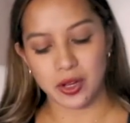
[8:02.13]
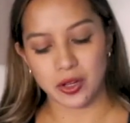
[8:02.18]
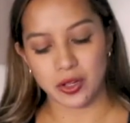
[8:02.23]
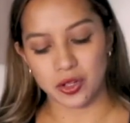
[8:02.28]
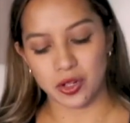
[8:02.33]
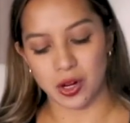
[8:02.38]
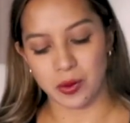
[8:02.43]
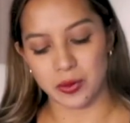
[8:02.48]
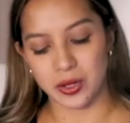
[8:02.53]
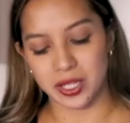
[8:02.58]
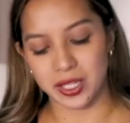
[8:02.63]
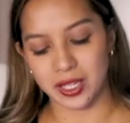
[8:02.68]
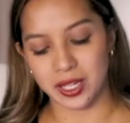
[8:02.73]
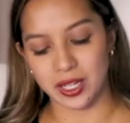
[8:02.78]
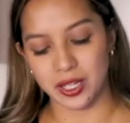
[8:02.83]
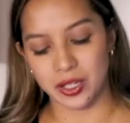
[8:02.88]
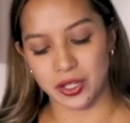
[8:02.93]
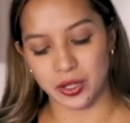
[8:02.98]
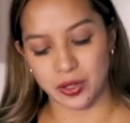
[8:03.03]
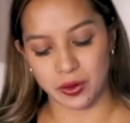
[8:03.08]
So I'm just
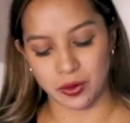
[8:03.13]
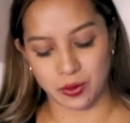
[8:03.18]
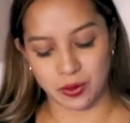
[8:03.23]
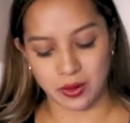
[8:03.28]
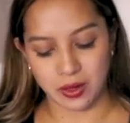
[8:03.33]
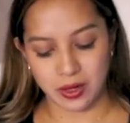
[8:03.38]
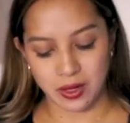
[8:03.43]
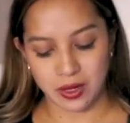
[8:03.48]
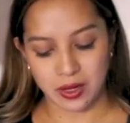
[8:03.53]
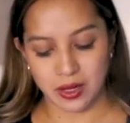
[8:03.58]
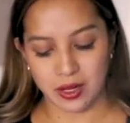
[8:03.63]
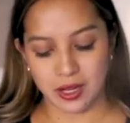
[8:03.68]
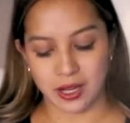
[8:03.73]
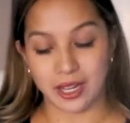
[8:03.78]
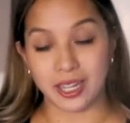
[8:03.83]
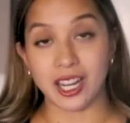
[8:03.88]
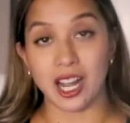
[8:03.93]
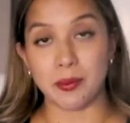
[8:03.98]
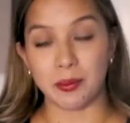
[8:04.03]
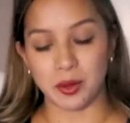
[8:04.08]
going to do a
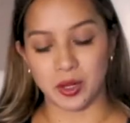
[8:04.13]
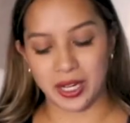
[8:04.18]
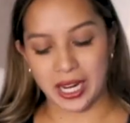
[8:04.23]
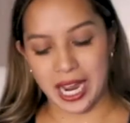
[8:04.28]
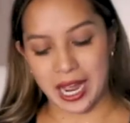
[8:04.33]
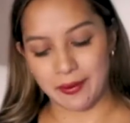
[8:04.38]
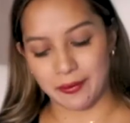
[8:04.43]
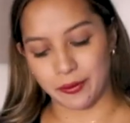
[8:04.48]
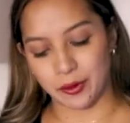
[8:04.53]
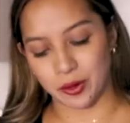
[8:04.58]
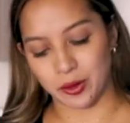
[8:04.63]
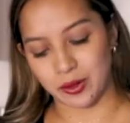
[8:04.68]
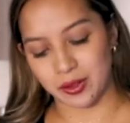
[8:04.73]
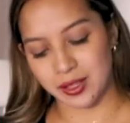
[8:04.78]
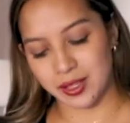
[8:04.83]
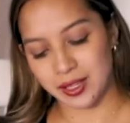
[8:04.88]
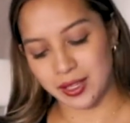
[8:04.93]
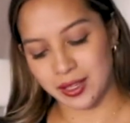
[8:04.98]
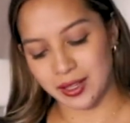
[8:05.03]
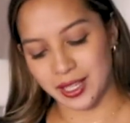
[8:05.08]
couple
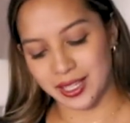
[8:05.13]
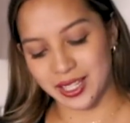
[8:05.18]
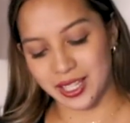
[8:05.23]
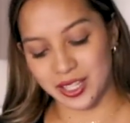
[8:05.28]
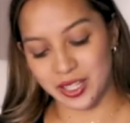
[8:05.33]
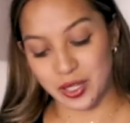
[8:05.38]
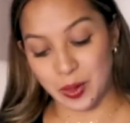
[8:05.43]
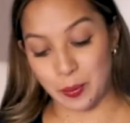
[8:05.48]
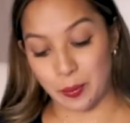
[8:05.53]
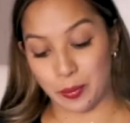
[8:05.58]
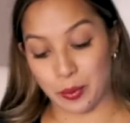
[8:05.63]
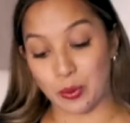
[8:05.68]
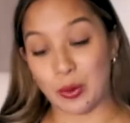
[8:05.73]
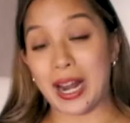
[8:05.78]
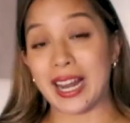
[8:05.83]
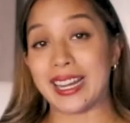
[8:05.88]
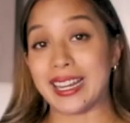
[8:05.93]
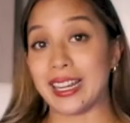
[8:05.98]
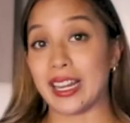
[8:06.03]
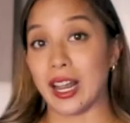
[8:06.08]
capfuls. This is to
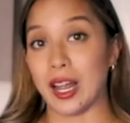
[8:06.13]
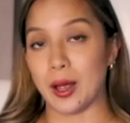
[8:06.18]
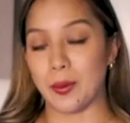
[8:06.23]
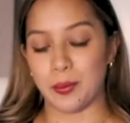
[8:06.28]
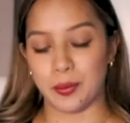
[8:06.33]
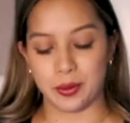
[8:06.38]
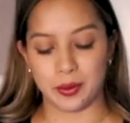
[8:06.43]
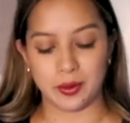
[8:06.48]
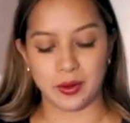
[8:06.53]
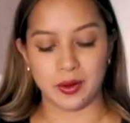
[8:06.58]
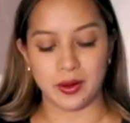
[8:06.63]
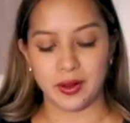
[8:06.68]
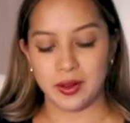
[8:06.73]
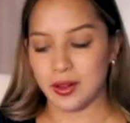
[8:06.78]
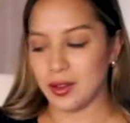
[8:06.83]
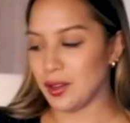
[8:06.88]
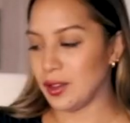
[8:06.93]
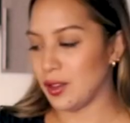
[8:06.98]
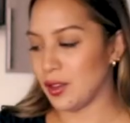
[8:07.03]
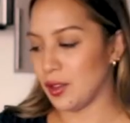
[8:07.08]
brighten up
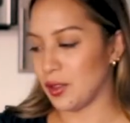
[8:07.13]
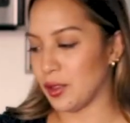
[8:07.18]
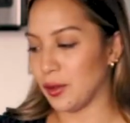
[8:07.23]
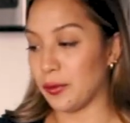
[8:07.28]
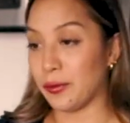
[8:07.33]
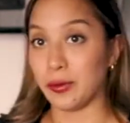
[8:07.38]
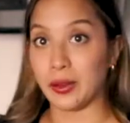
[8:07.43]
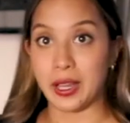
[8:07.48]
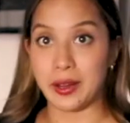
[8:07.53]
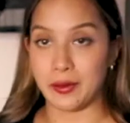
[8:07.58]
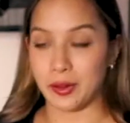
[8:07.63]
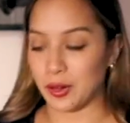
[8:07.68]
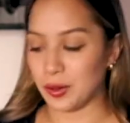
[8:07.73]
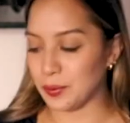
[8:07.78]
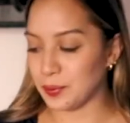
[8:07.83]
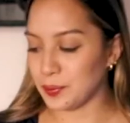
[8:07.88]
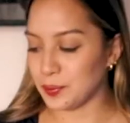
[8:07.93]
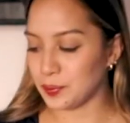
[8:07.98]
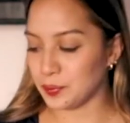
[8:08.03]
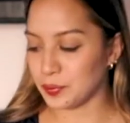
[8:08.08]
the flavor,
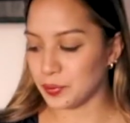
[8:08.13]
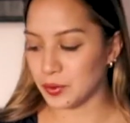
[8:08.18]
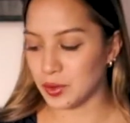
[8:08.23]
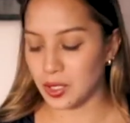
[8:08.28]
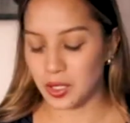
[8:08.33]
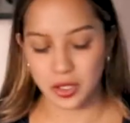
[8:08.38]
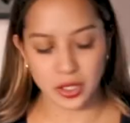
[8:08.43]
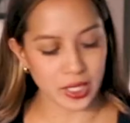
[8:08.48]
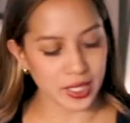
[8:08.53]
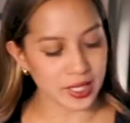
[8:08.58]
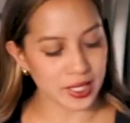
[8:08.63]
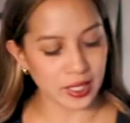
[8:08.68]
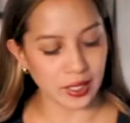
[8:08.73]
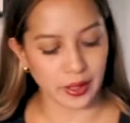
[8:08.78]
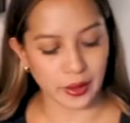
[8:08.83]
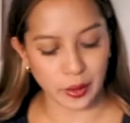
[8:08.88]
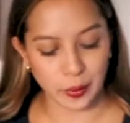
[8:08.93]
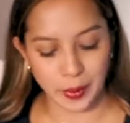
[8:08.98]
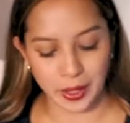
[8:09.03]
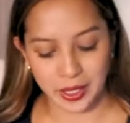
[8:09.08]
just a
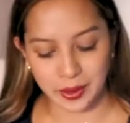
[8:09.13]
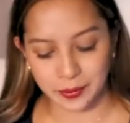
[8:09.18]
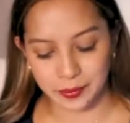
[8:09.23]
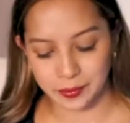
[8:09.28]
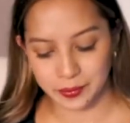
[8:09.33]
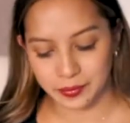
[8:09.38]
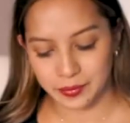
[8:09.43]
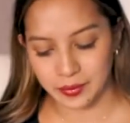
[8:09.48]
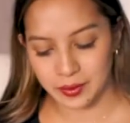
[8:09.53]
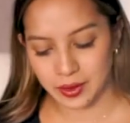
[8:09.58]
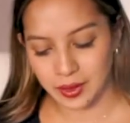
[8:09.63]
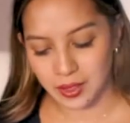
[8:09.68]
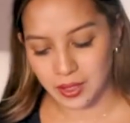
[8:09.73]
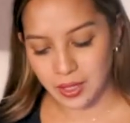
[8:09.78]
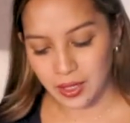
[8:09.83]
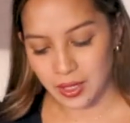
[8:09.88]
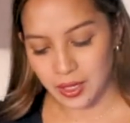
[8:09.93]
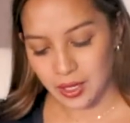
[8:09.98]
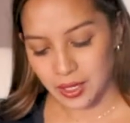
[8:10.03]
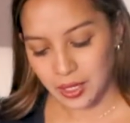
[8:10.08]
little bit.
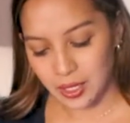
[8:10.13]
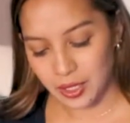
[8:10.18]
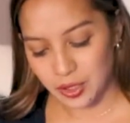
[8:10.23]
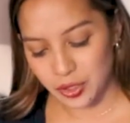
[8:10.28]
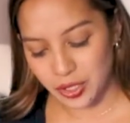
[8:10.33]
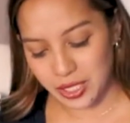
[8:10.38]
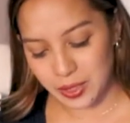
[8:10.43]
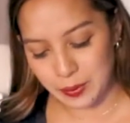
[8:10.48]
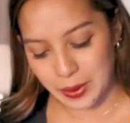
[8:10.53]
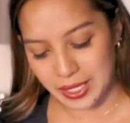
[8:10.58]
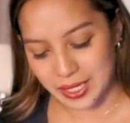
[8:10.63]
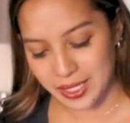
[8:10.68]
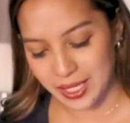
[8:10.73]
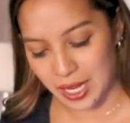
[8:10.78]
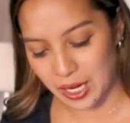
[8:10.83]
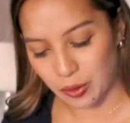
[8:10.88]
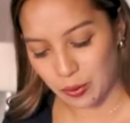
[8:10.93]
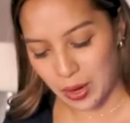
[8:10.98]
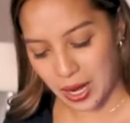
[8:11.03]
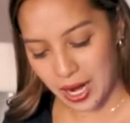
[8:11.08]
And just mix
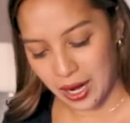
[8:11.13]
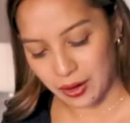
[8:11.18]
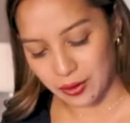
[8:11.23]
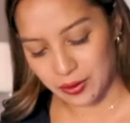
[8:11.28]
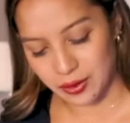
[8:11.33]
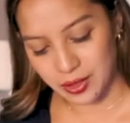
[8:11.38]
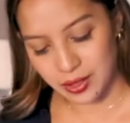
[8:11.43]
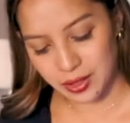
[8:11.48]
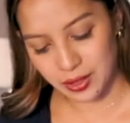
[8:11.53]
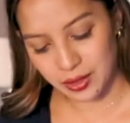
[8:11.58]
that around.